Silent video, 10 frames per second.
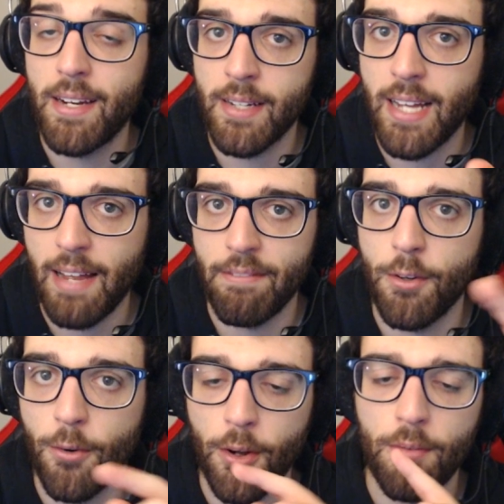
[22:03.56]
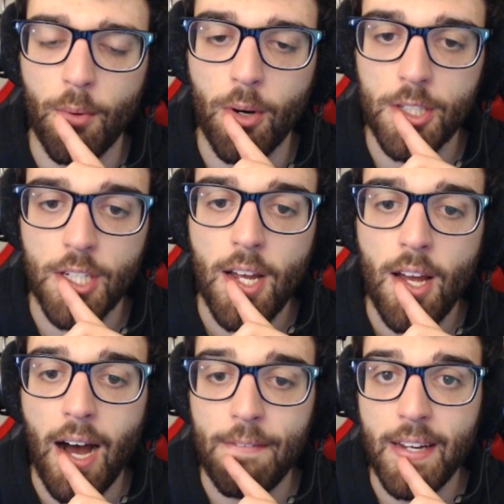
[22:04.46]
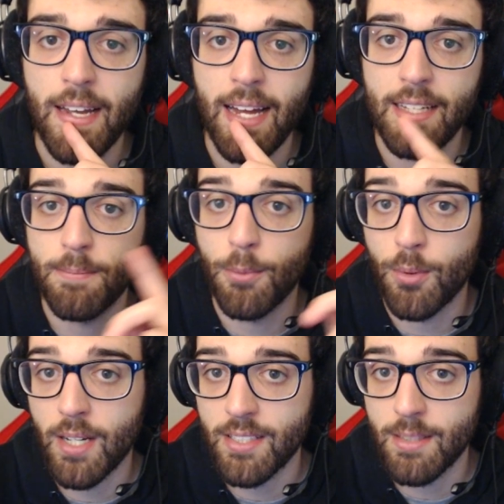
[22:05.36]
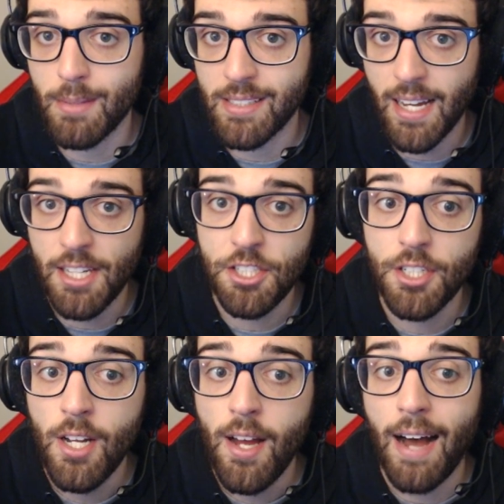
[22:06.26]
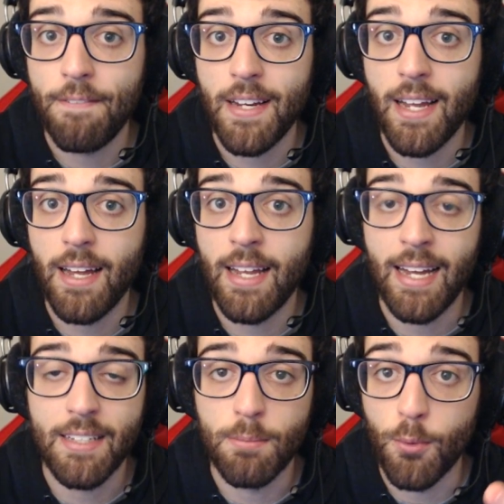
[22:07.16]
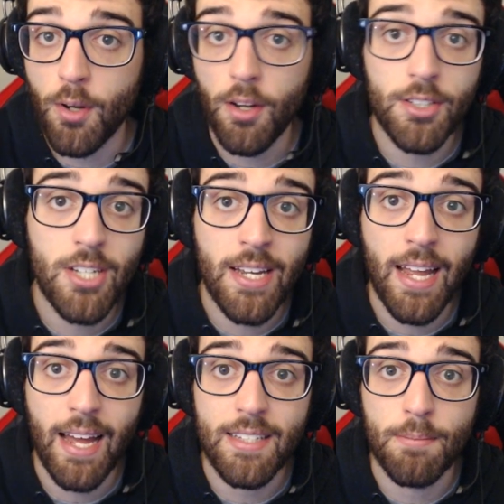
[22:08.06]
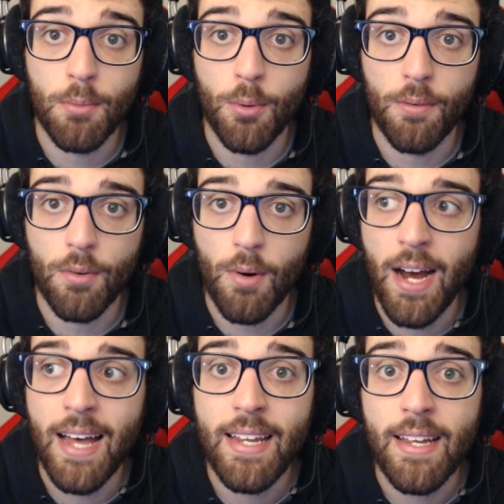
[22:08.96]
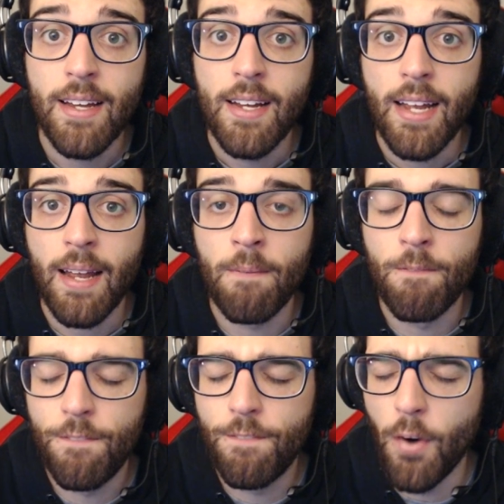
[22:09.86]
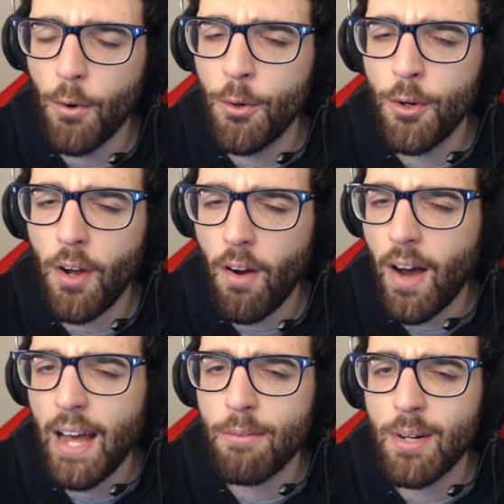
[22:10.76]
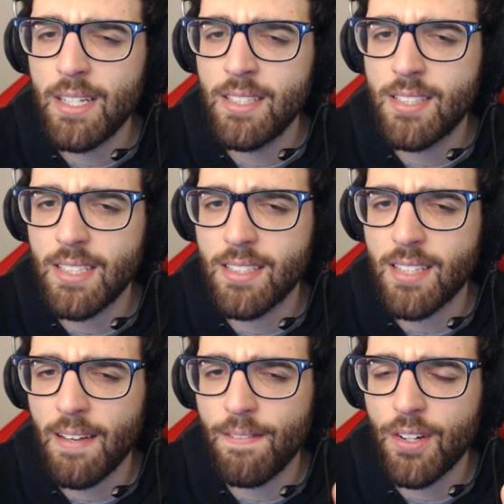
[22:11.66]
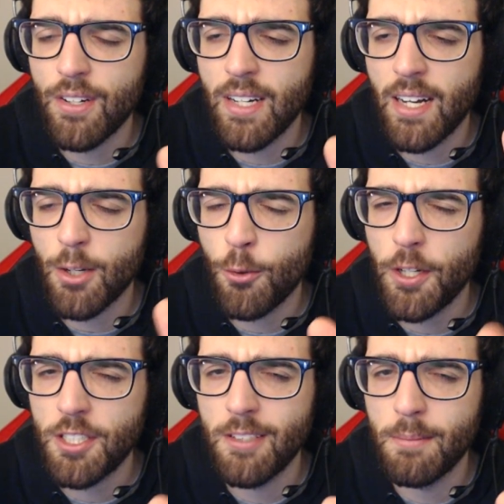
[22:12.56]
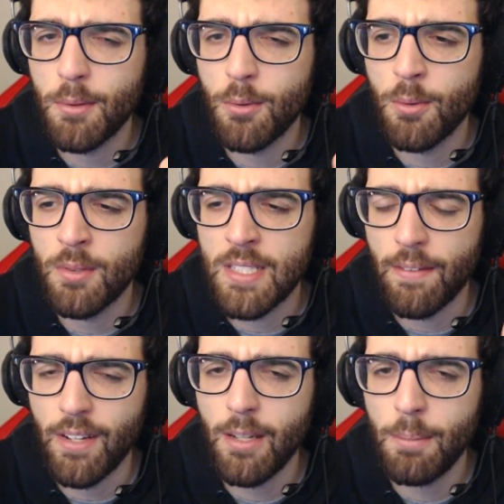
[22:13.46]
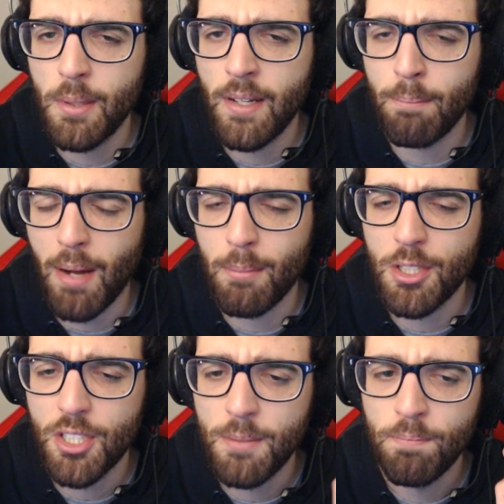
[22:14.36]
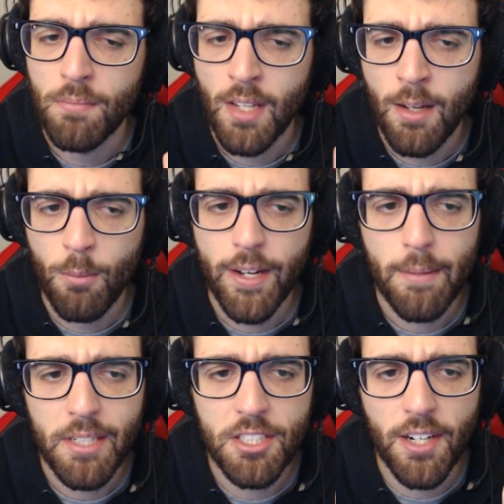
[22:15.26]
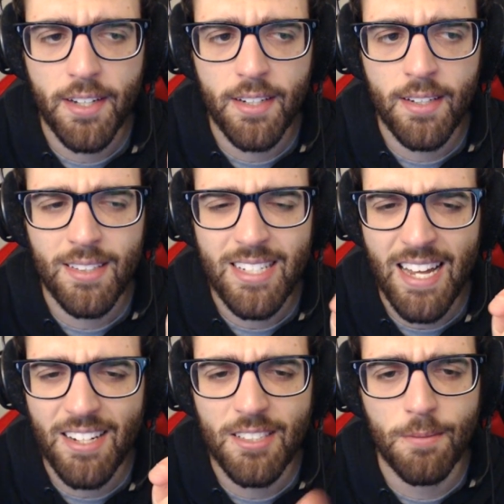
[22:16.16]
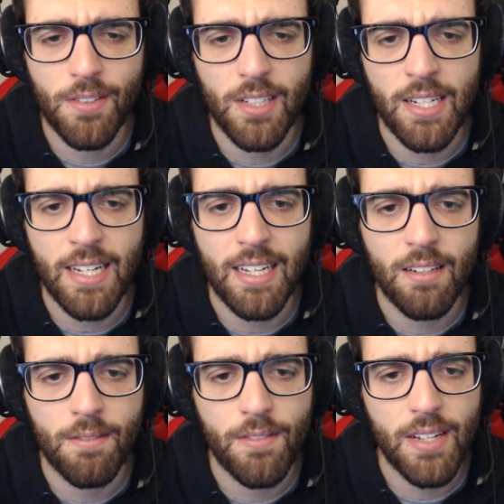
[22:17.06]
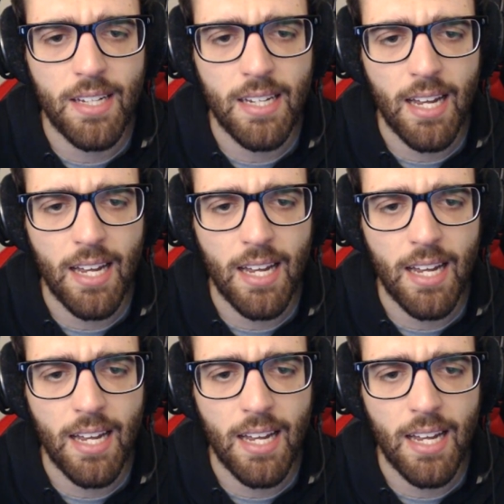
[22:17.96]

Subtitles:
game than Overwatch. I think it has more customization. I think it has more content. It has more variety. Though Hi-Rez is a very questionable developer and publisher, we're going to be chucking tentatively in the